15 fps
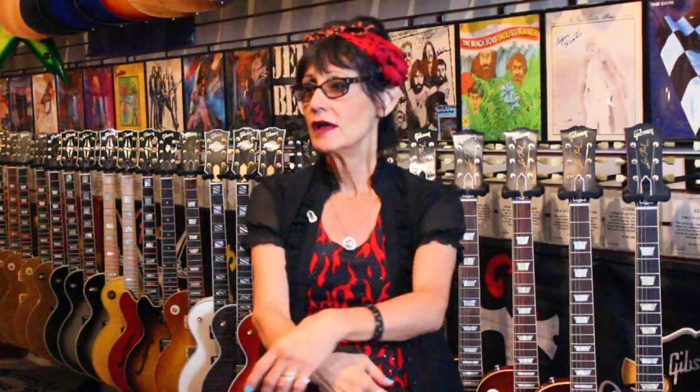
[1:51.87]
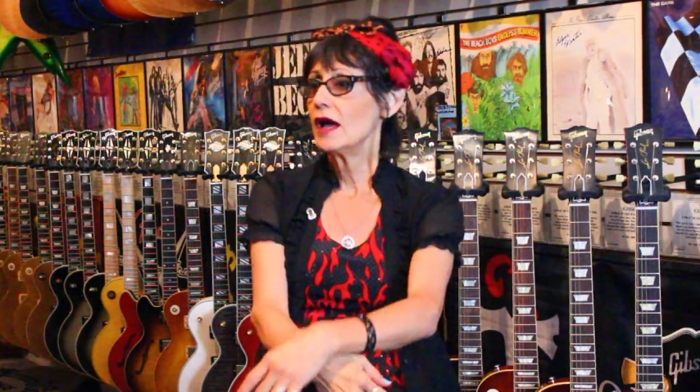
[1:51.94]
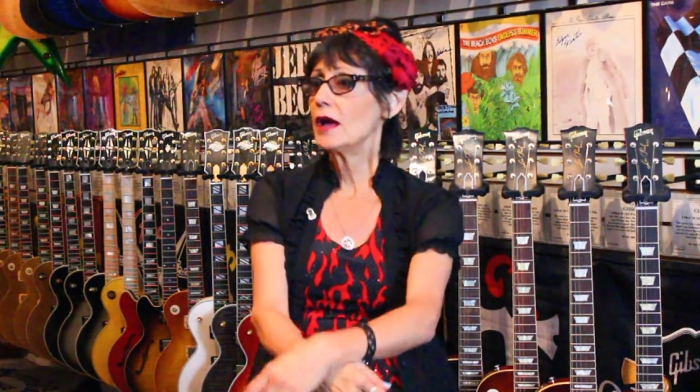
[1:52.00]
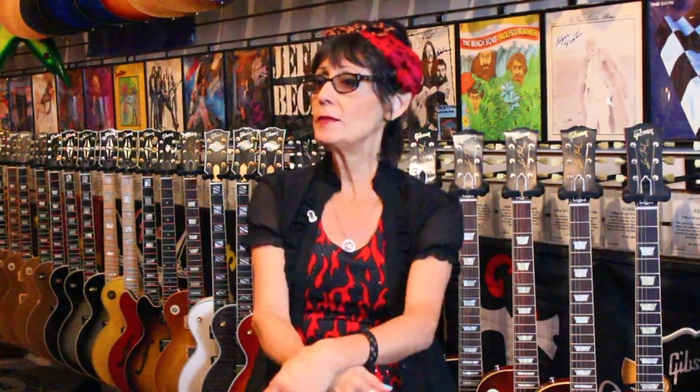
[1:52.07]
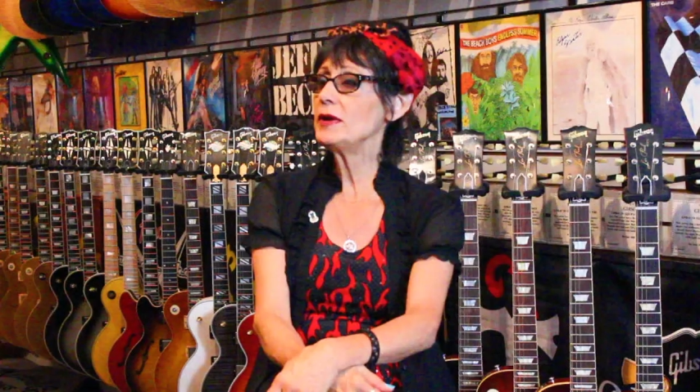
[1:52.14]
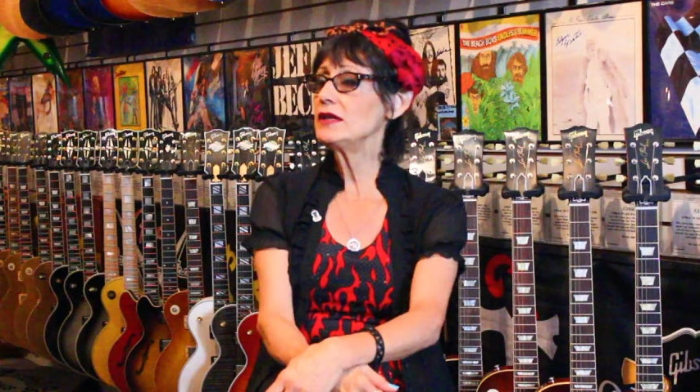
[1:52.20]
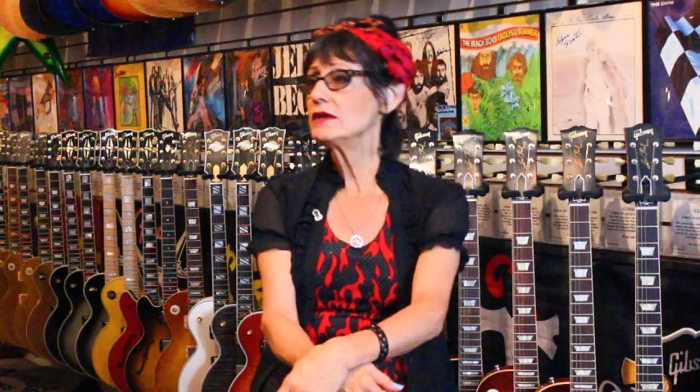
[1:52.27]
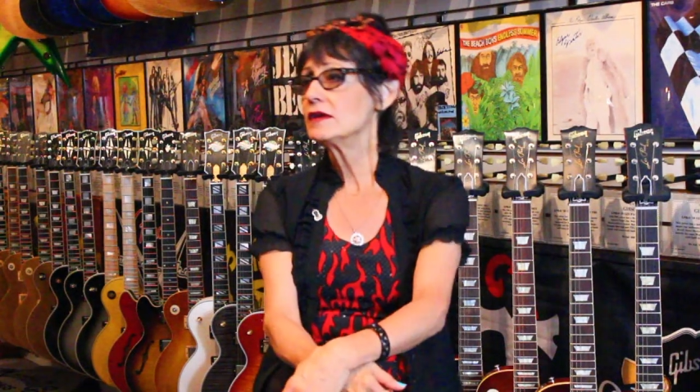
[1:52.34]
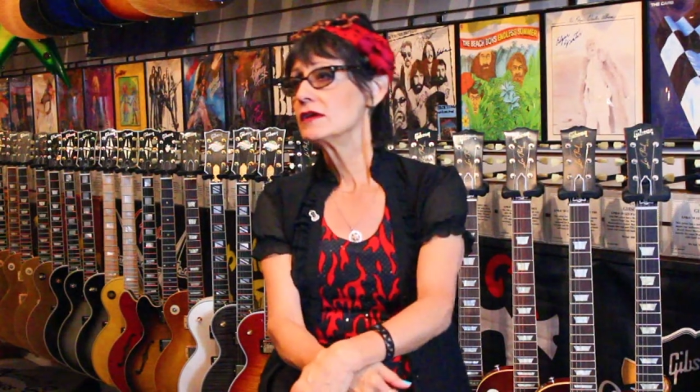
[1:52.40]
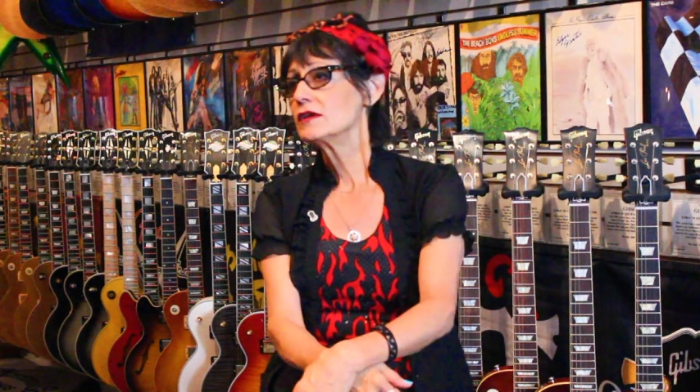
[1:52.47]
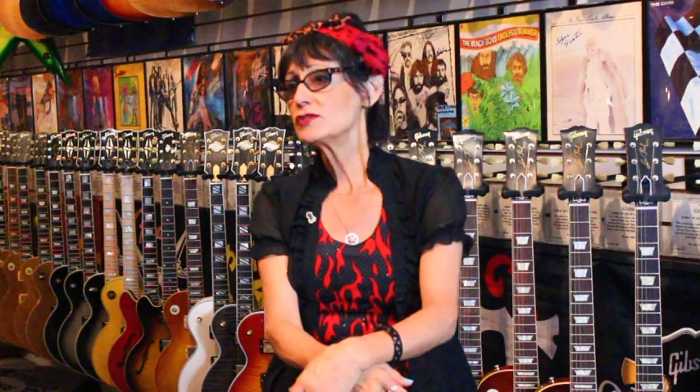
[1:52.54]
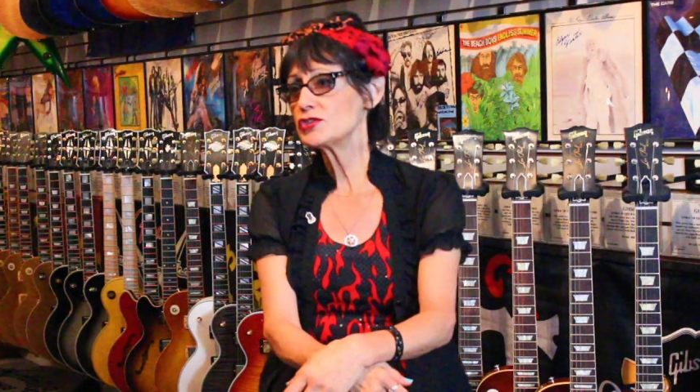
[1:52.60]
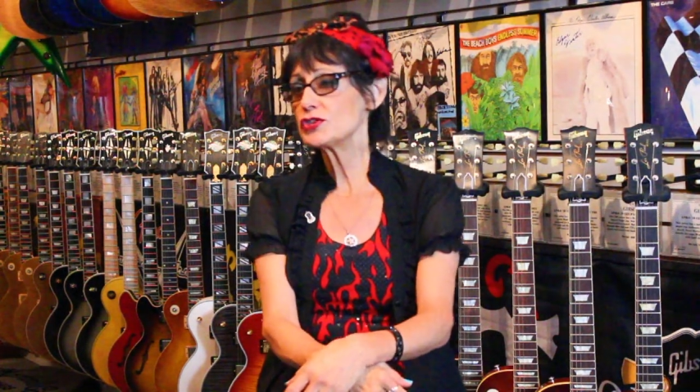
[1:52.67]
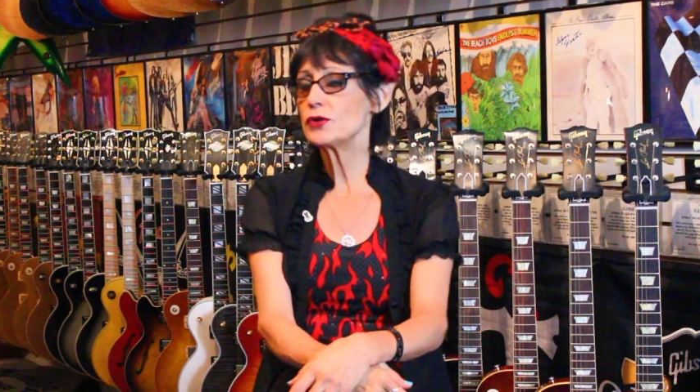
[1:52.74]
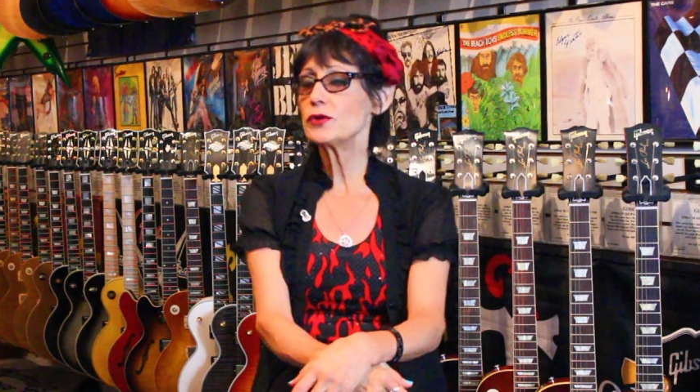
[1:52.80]
I mean,
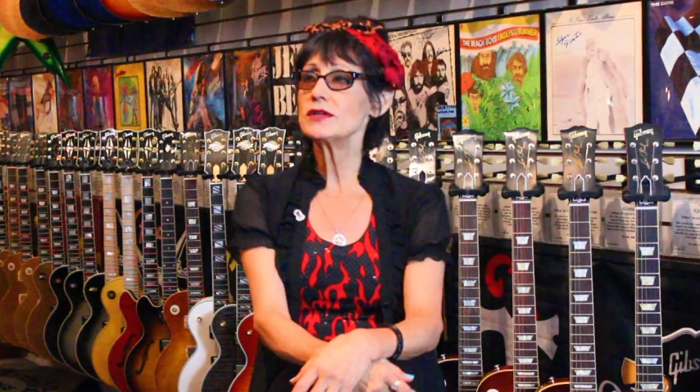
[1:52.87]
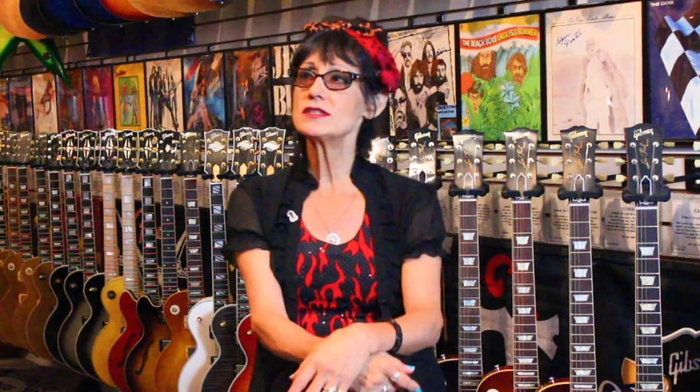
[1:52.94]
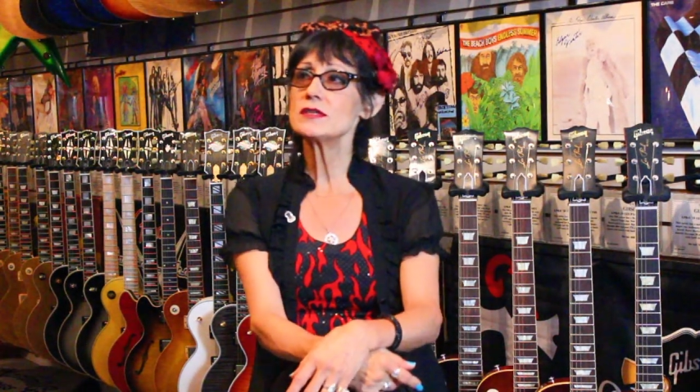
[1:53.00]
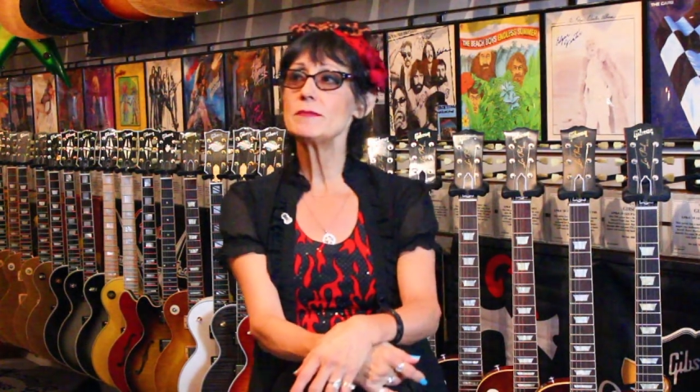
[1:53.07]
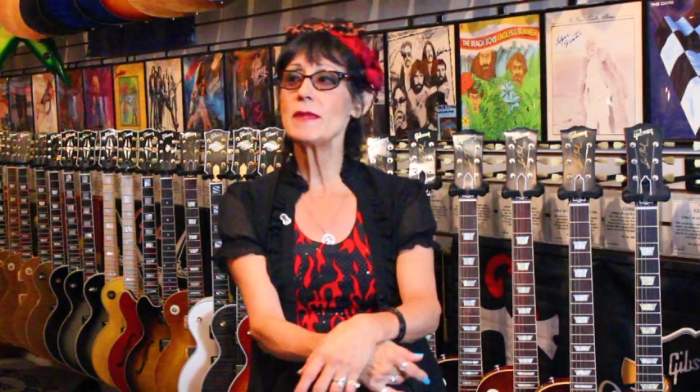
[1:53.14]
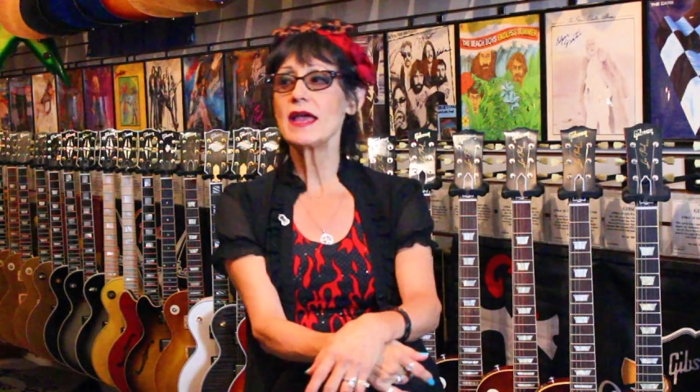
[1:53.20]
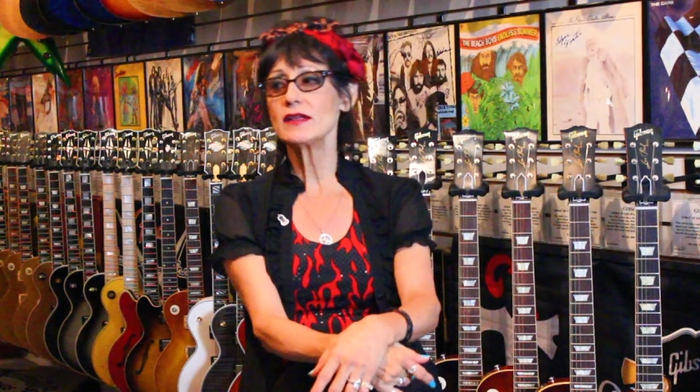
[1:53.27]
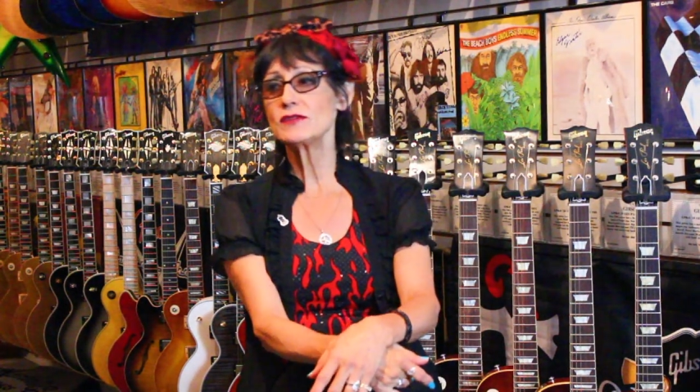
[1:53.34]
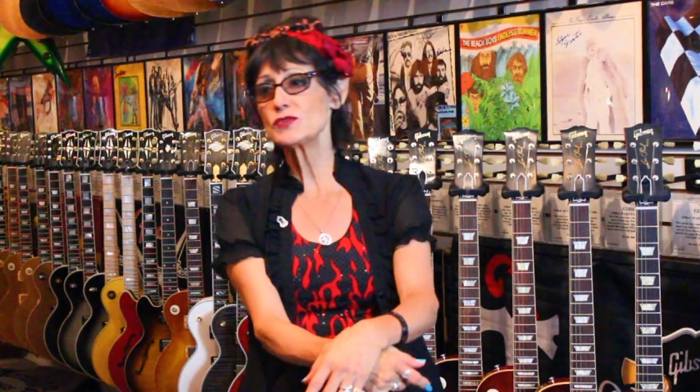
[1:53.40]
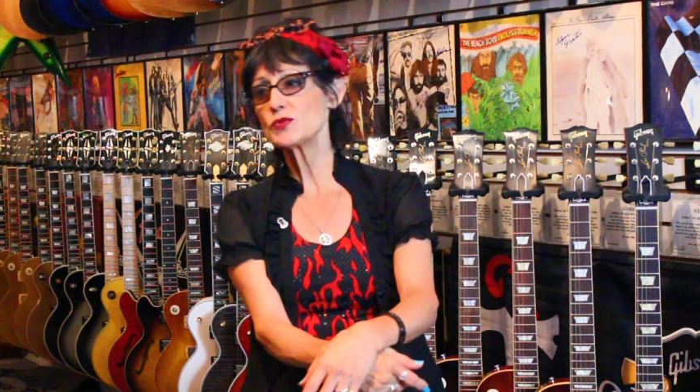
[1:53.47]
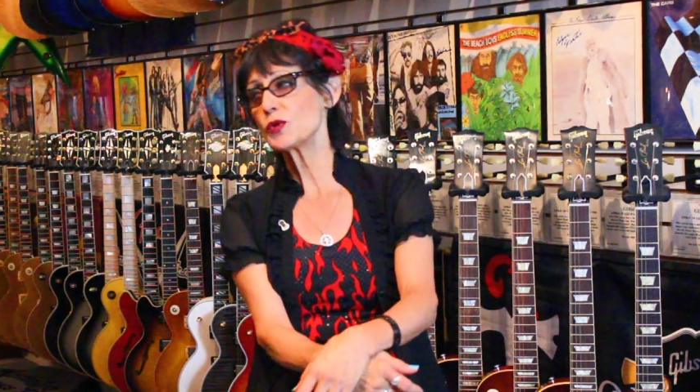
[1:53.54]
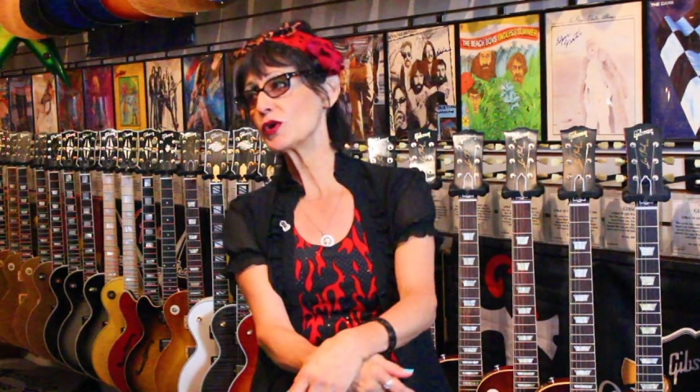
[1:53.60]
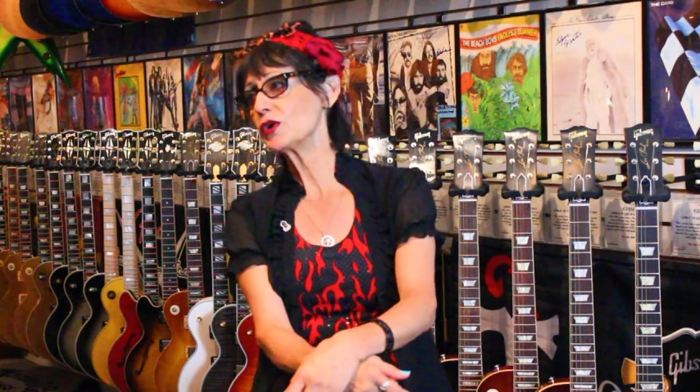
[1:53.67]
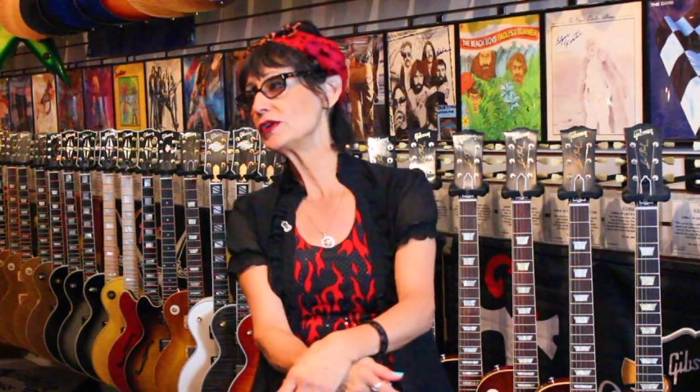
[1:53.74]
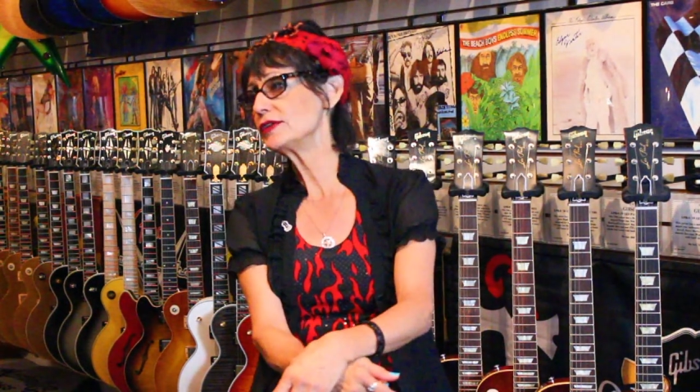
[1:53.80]
sure, it's a man's
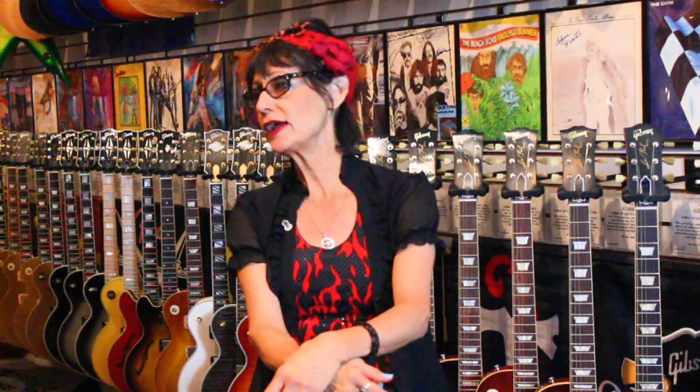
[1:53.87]
world